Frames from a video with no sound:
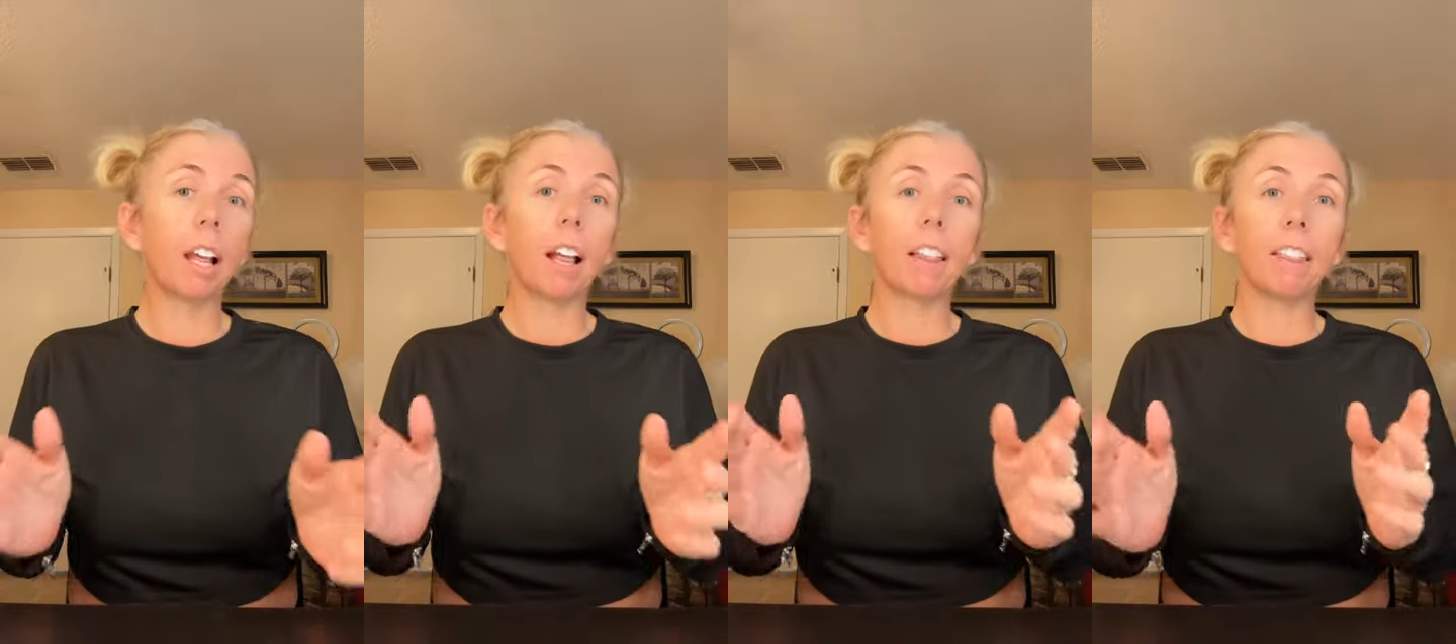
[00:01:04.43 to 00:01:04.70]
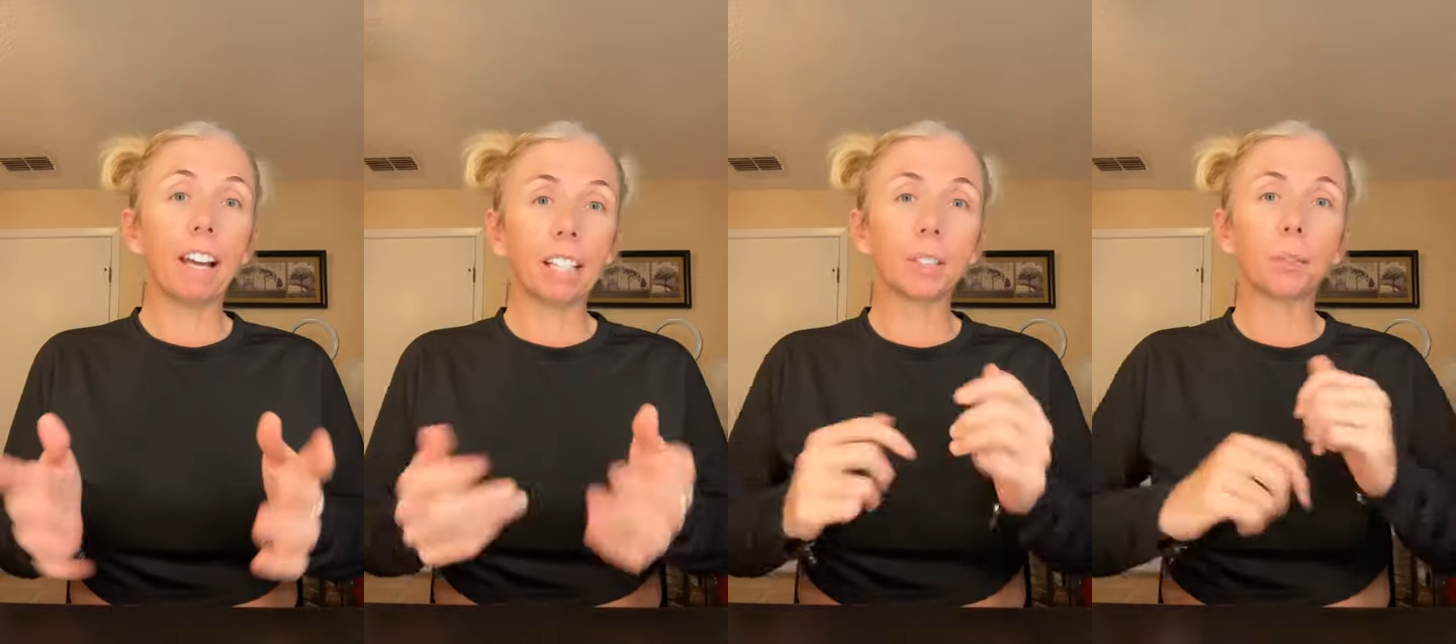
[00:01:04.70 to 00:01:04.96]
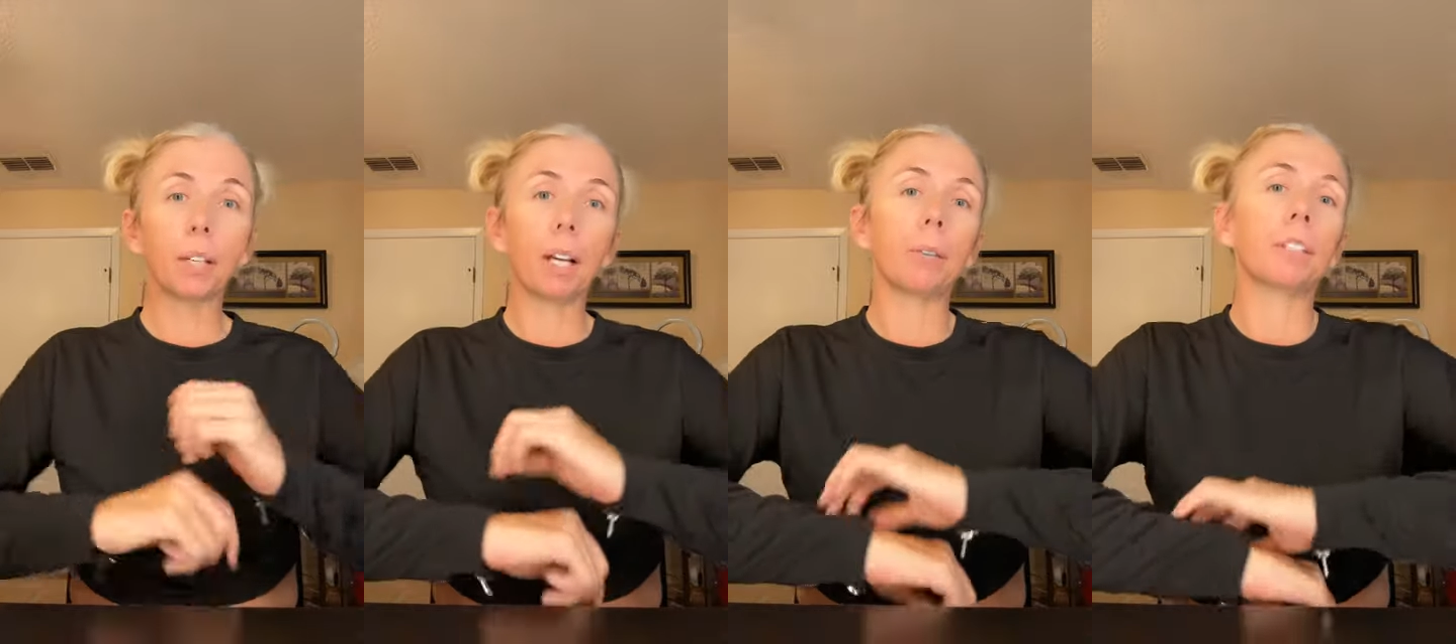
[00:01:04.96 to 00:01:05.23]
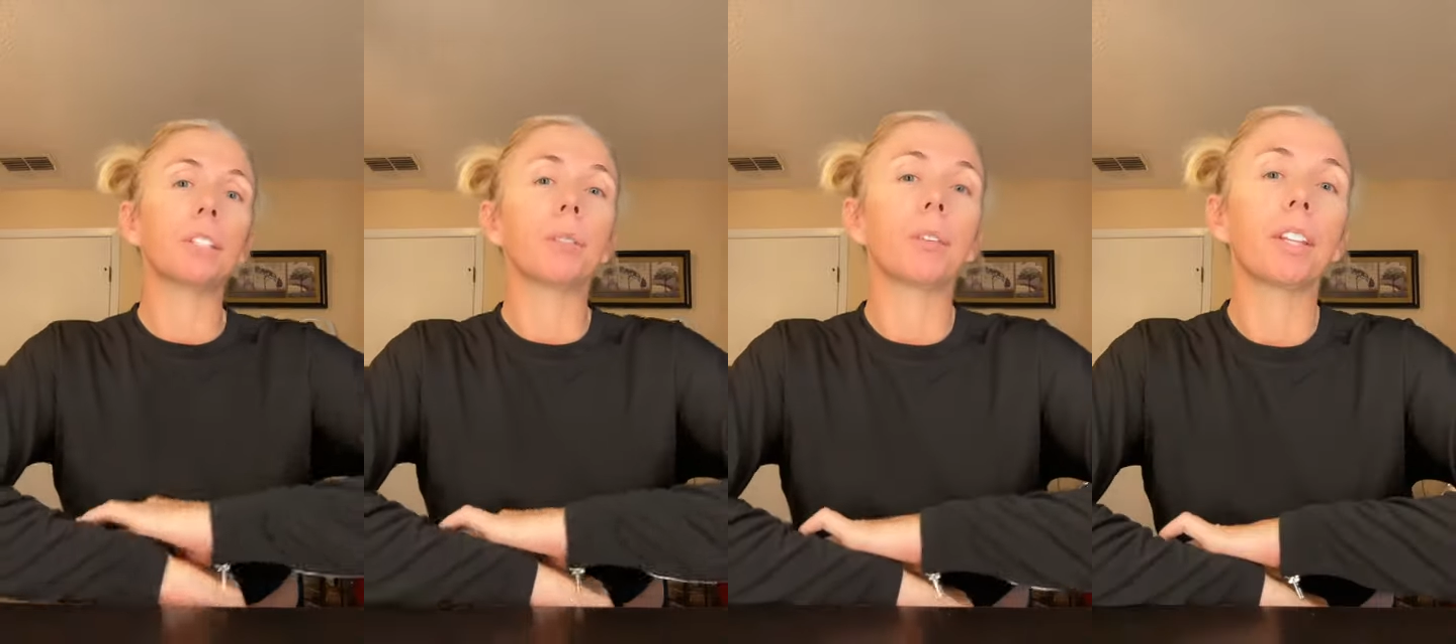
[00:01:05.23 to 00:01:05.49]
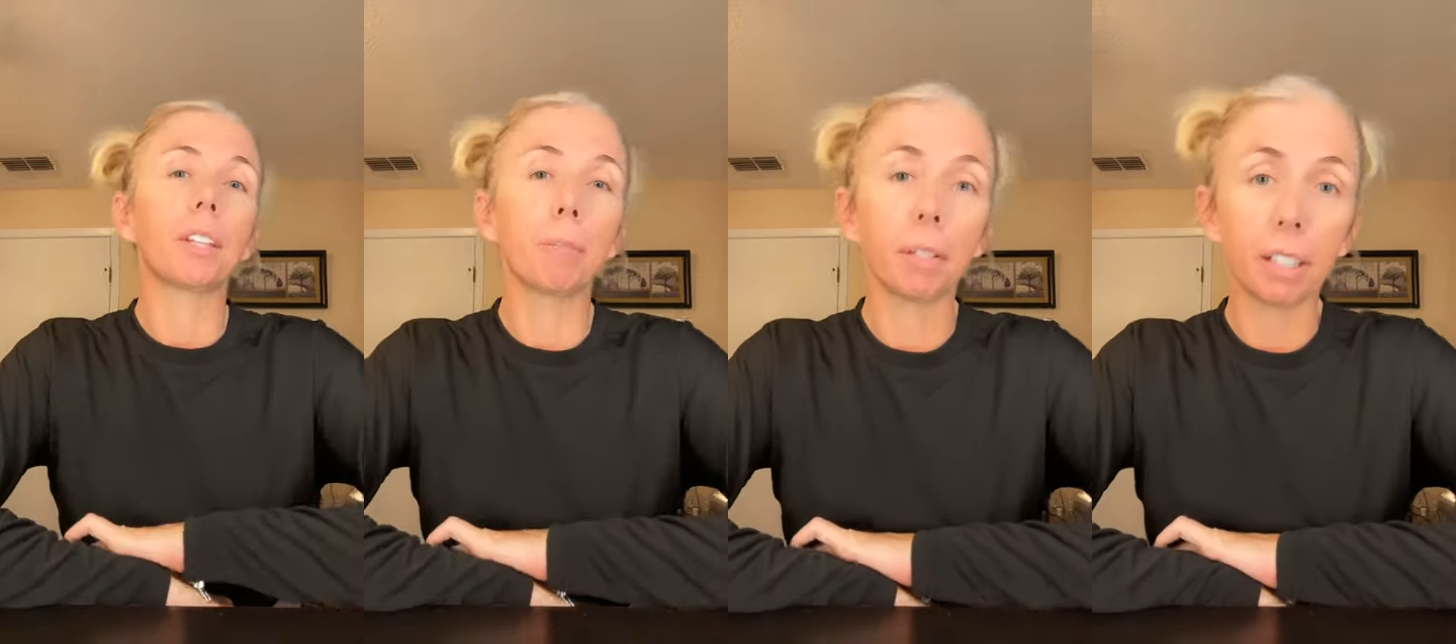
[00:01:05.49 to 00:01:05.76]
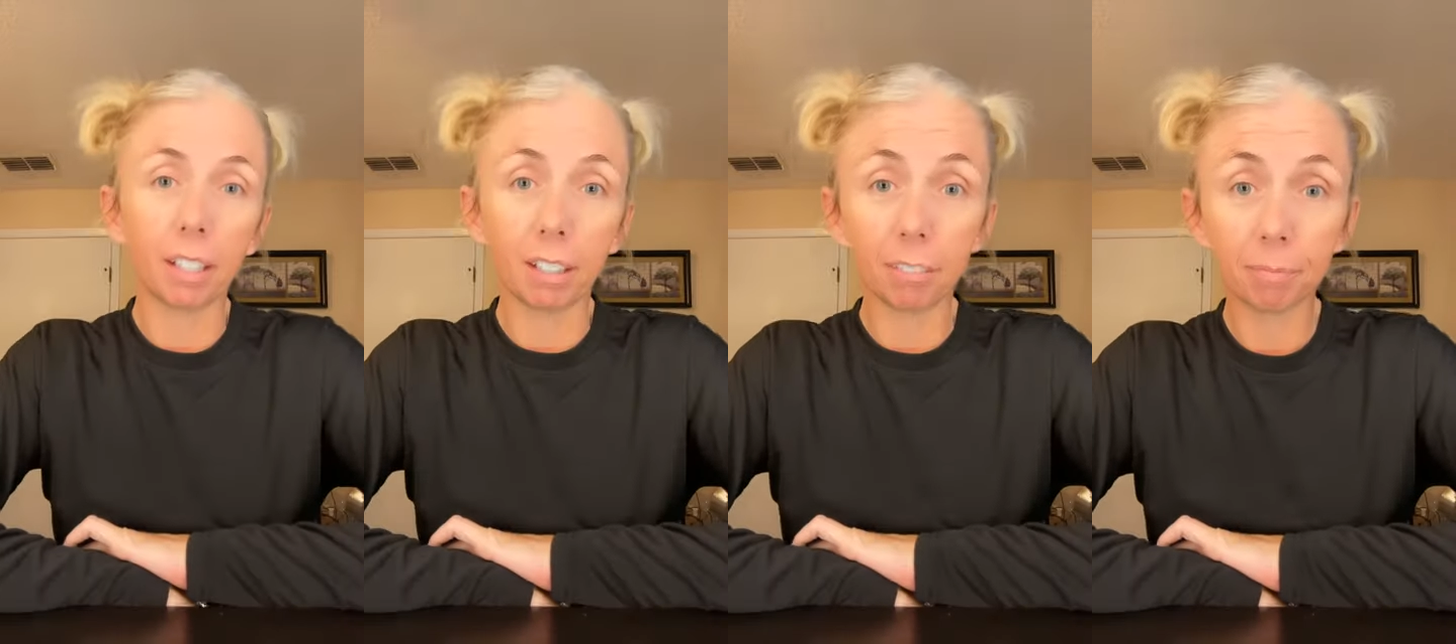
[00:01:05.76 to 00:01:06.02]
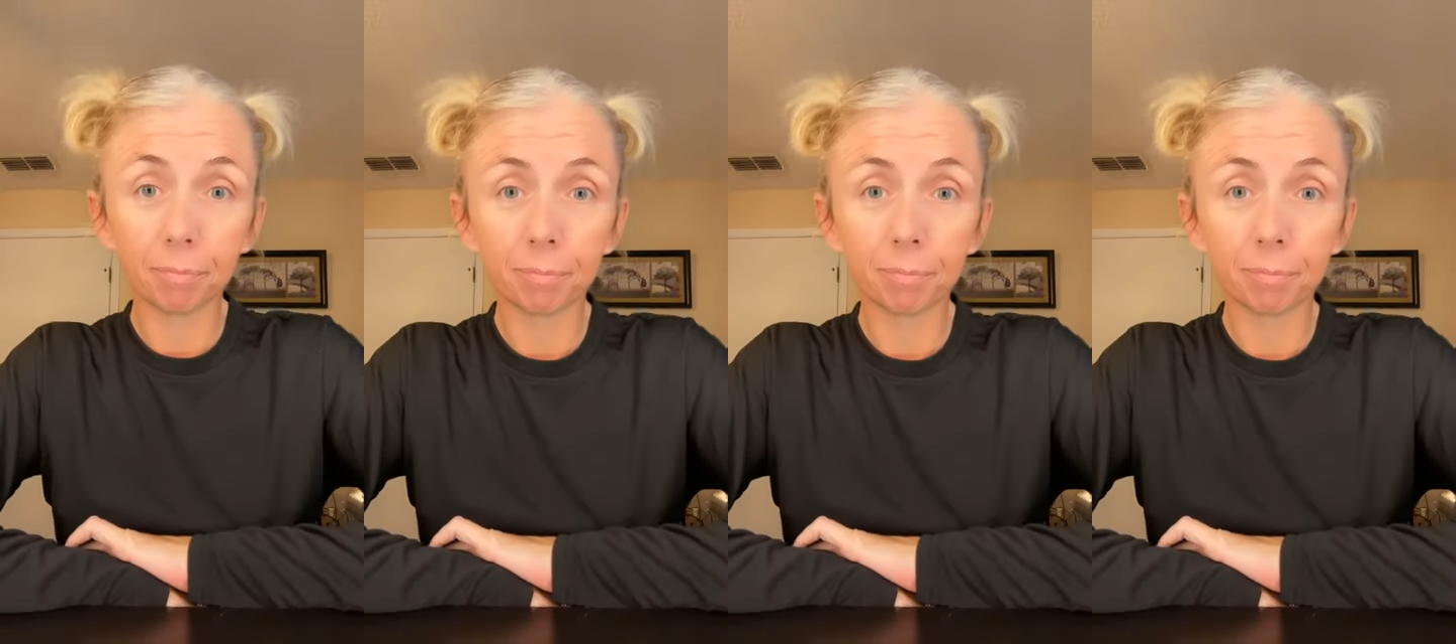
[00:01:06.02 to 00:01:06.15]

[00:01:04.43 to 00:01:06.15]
That's what I would do with the money